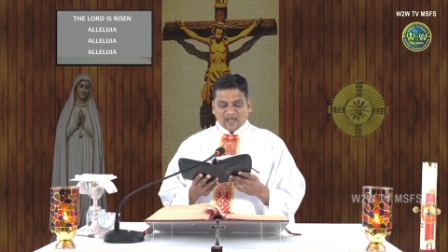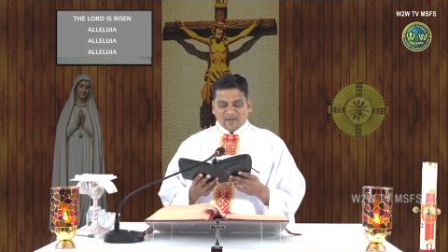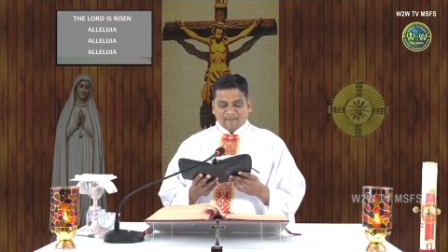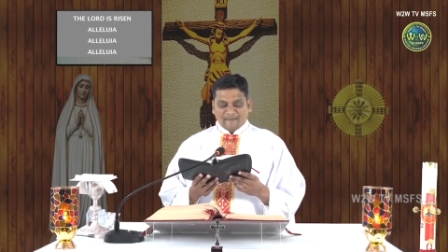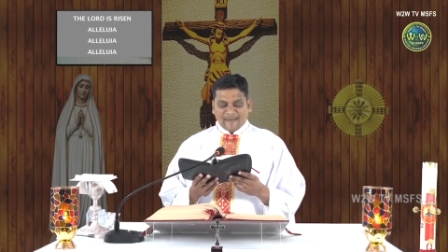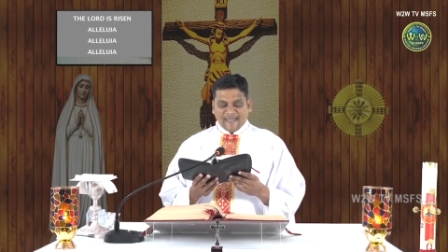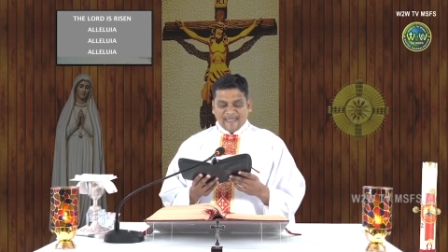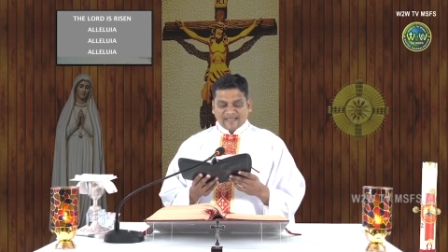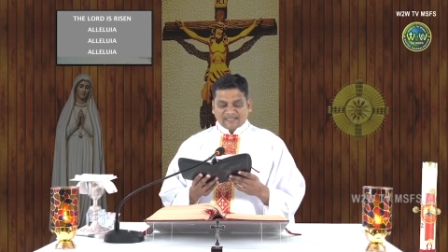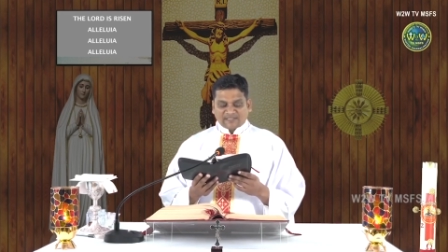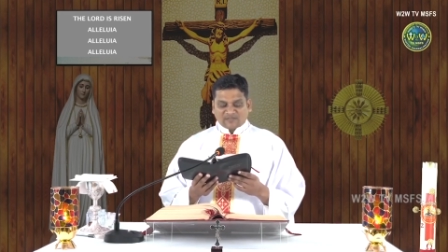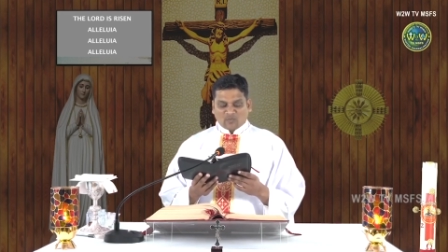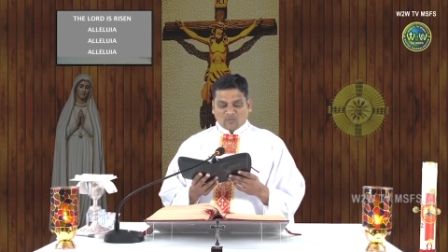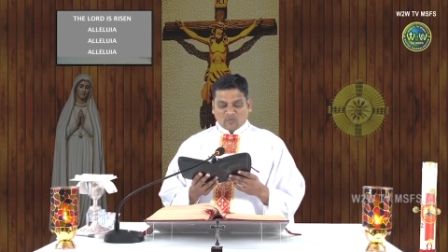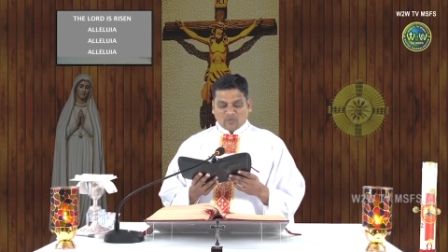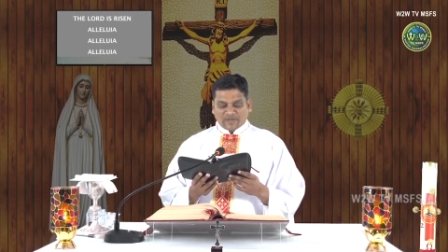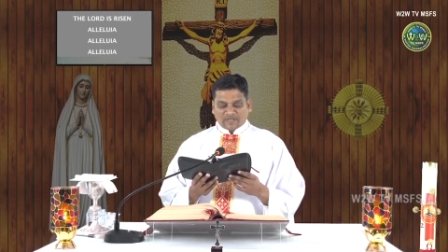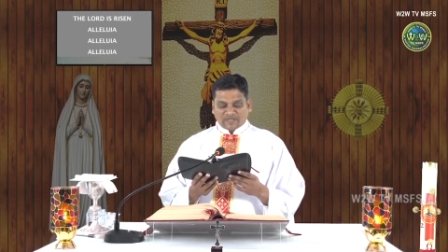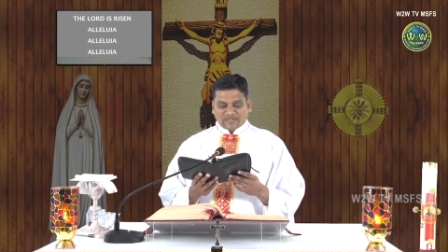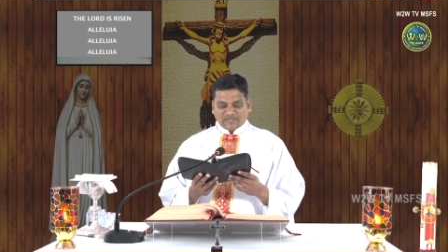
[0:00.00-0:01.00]
bears
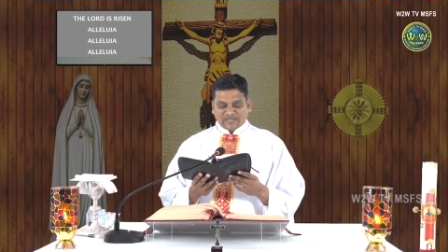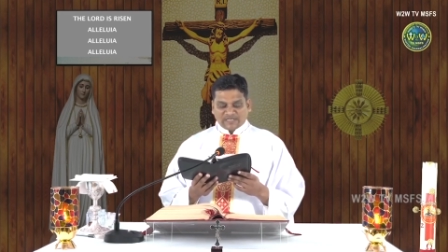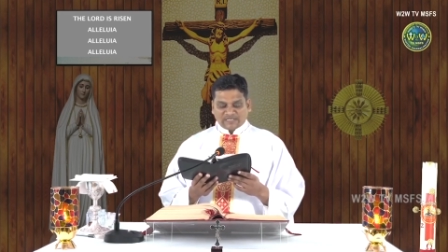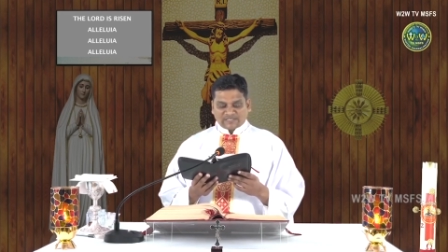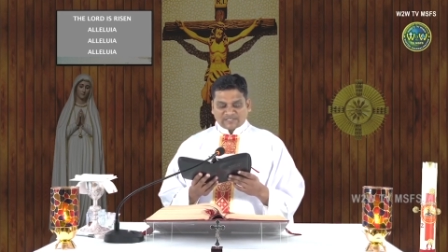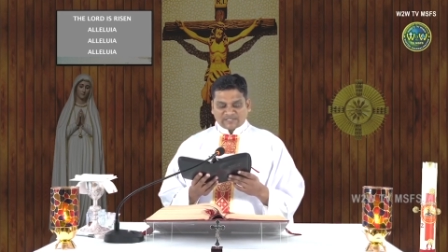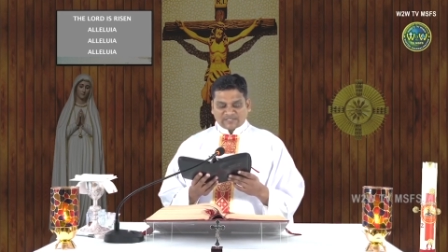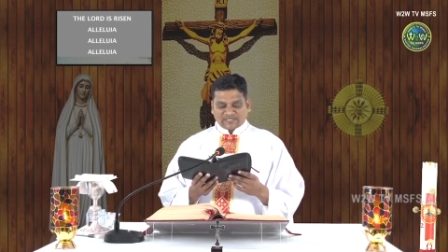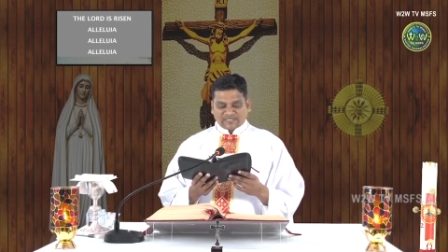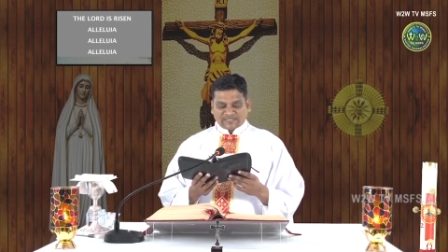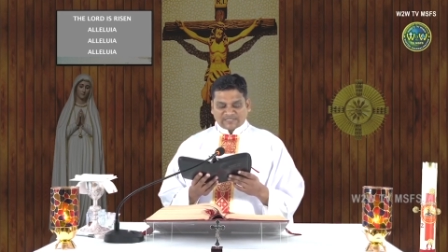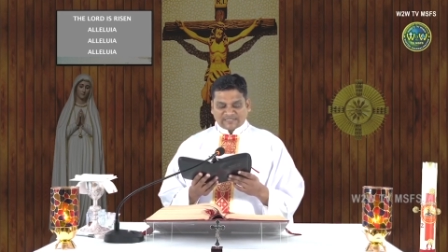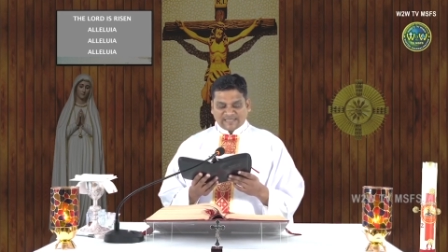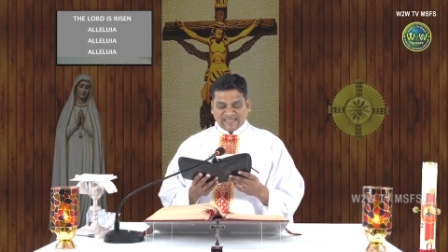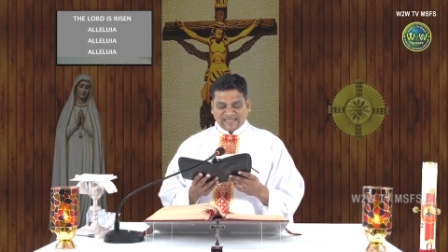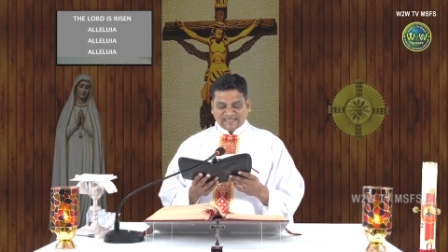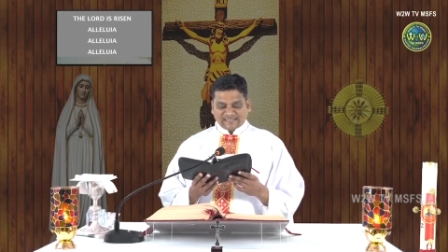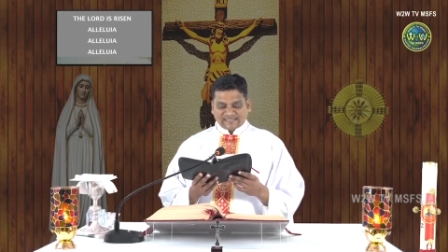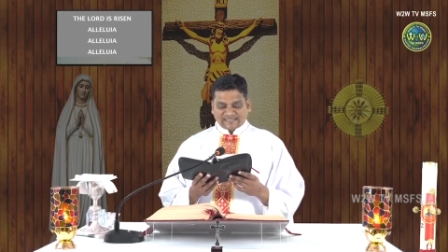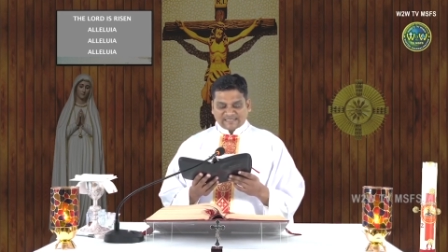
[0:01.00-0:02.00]
witness to the
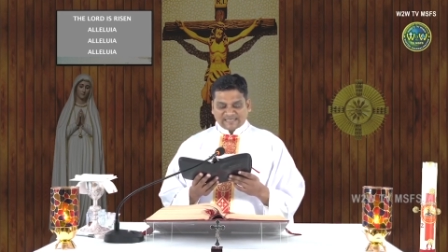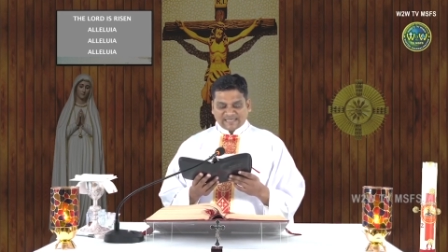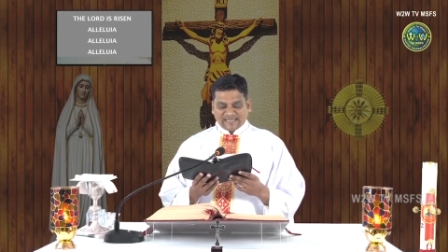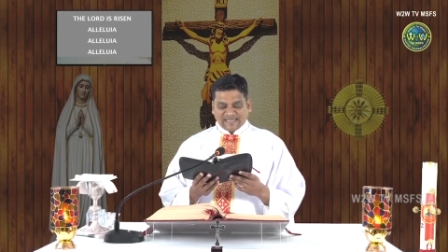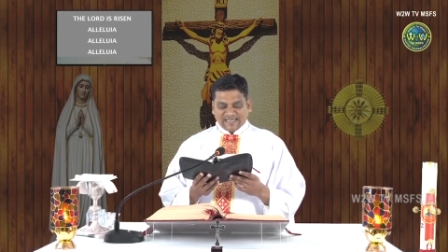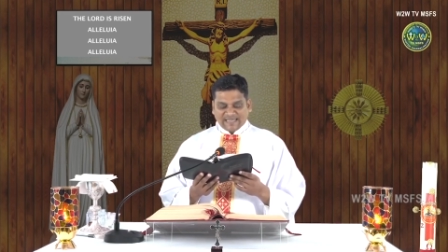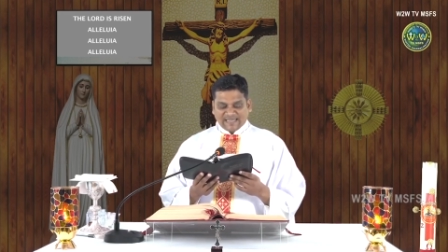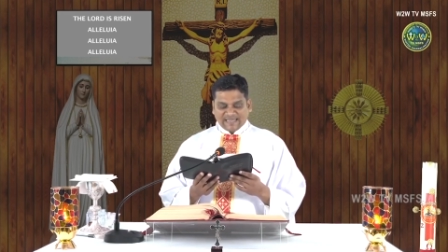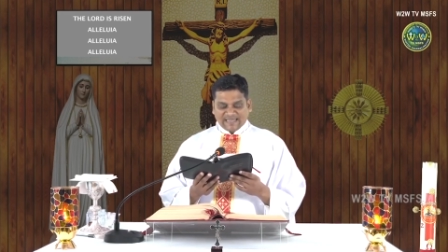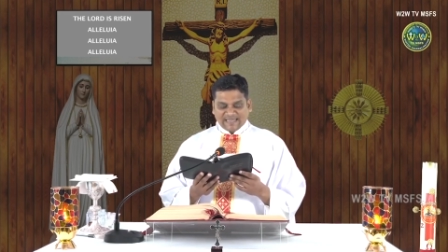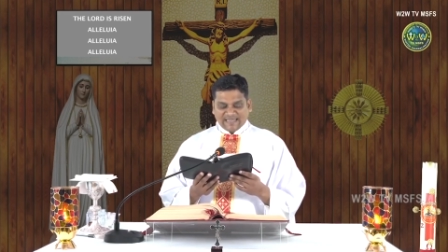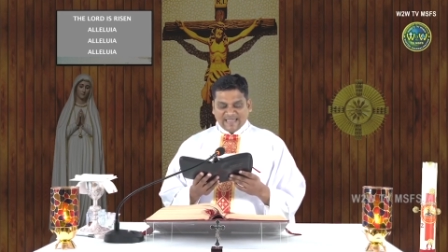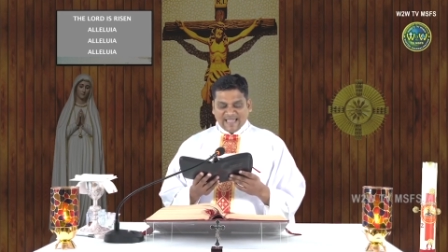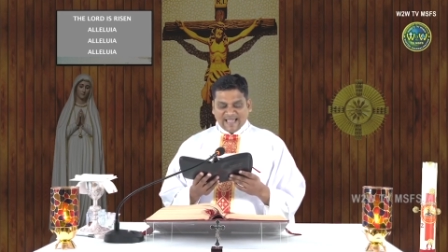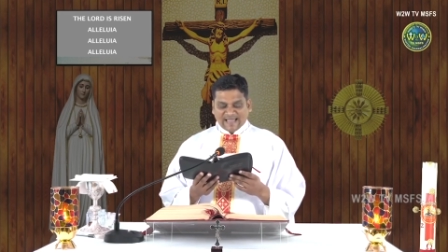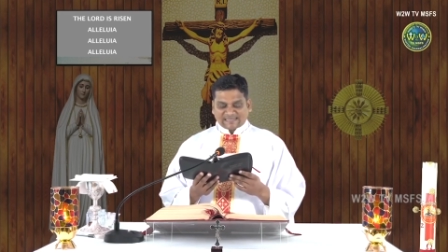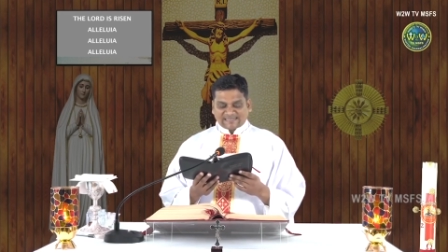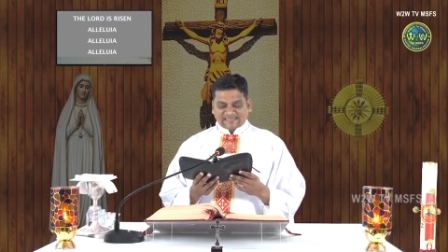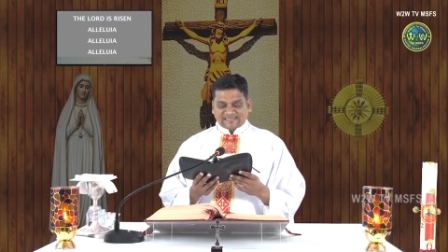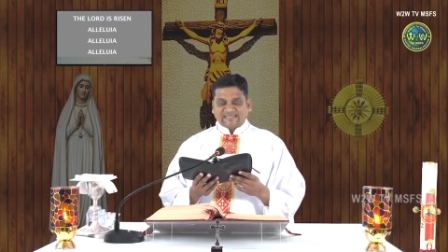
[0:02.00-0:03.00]
things he
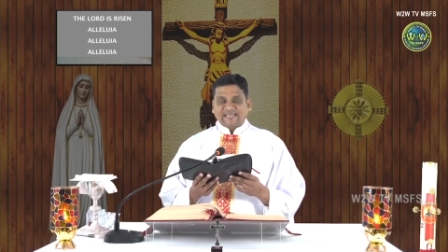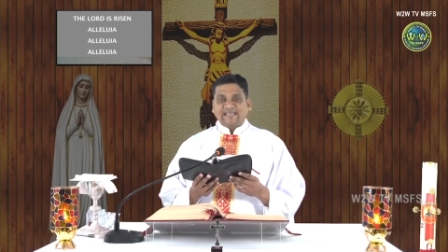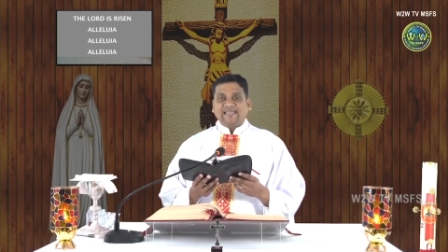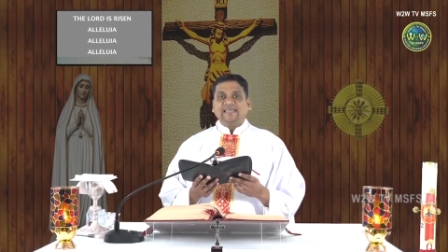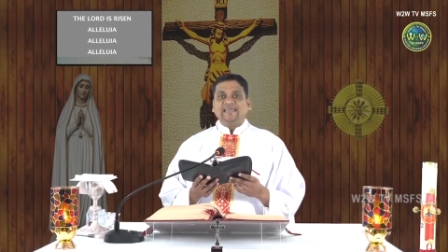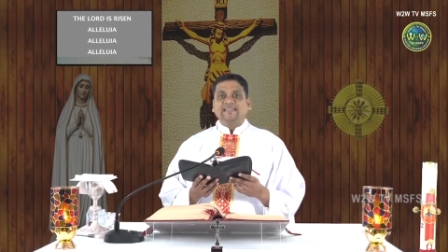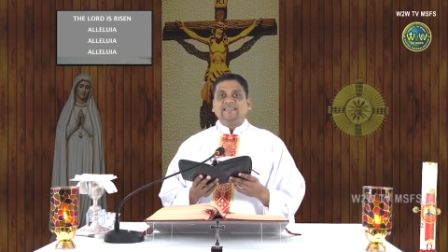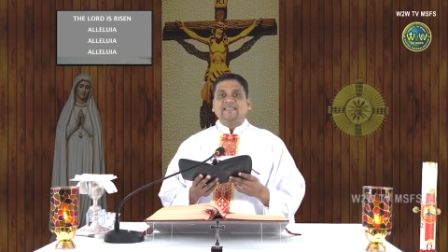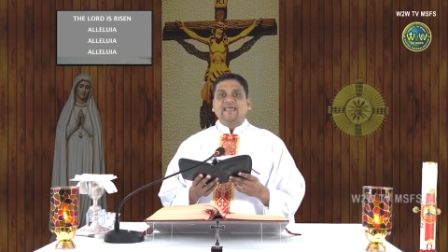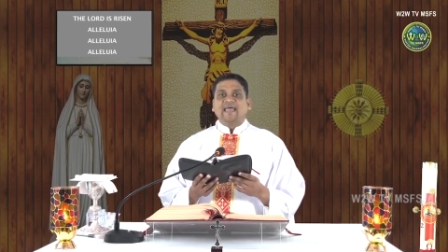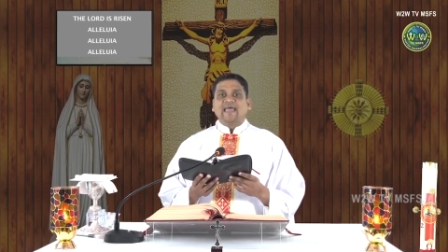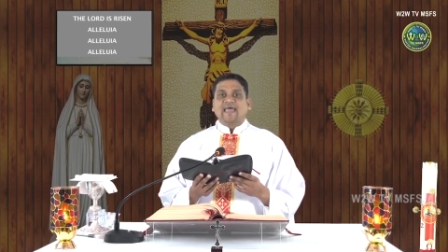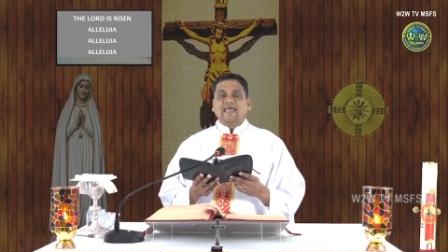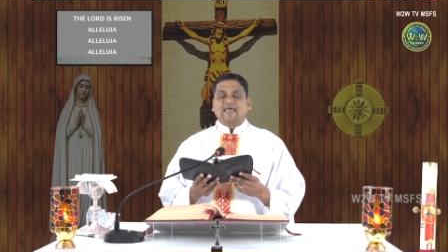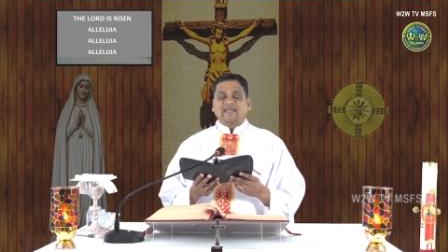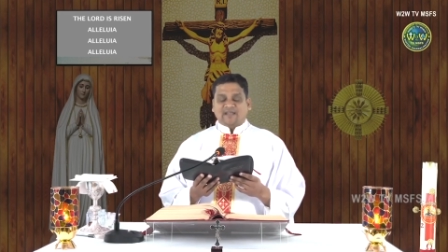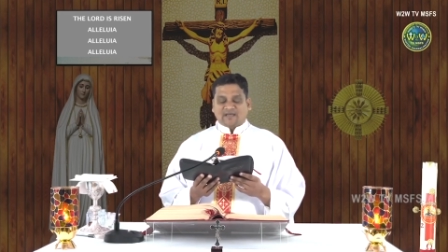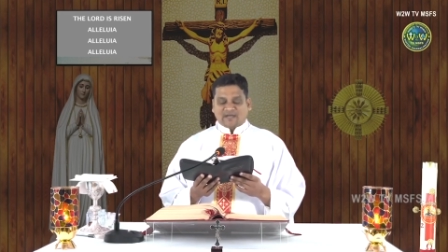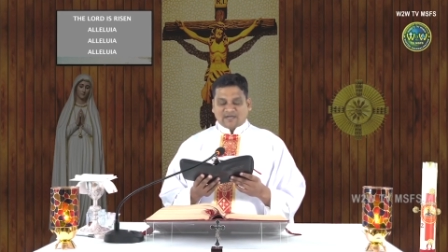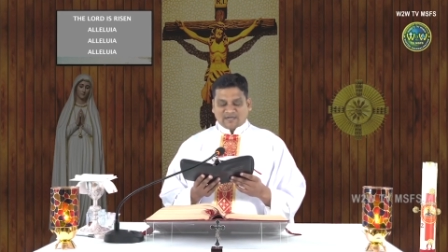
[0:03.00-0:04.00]
has seen
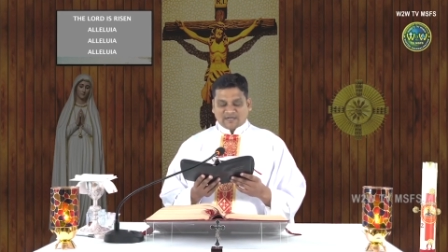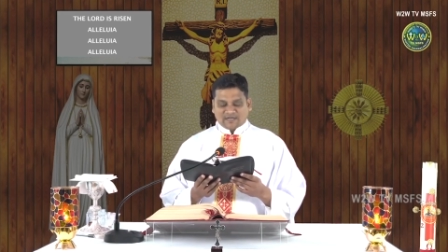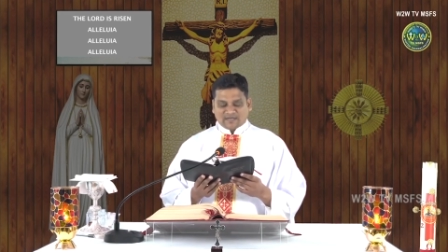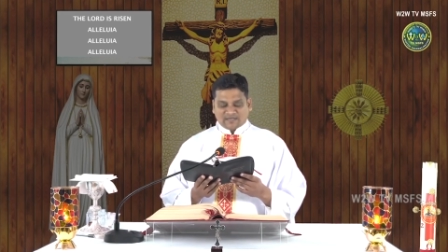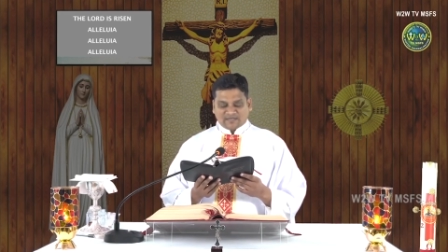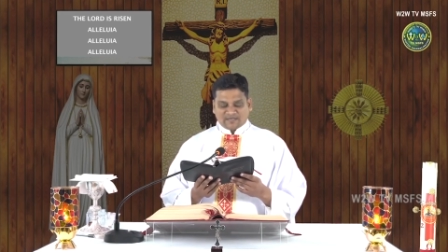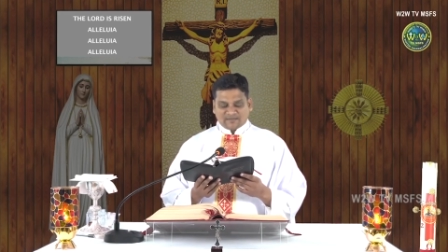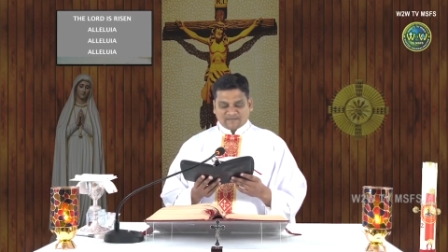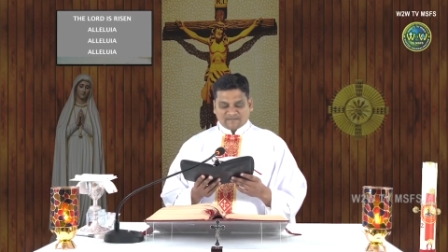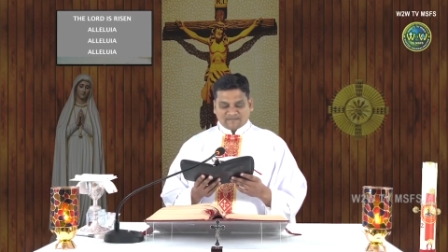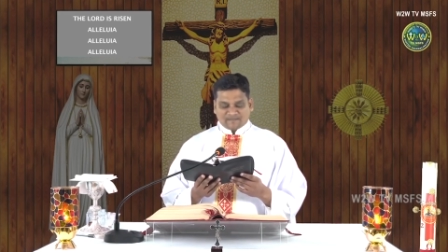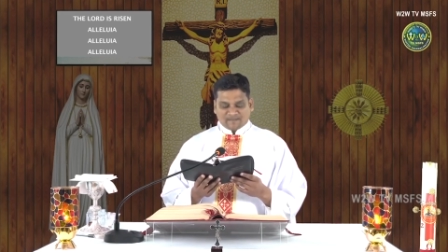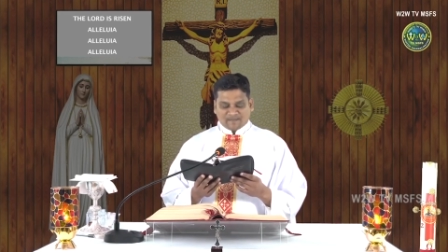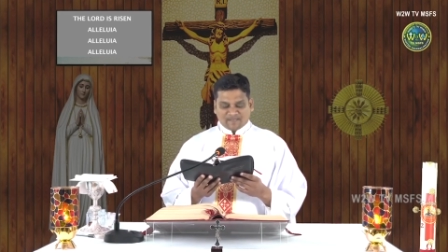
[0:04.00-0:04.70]
and heard,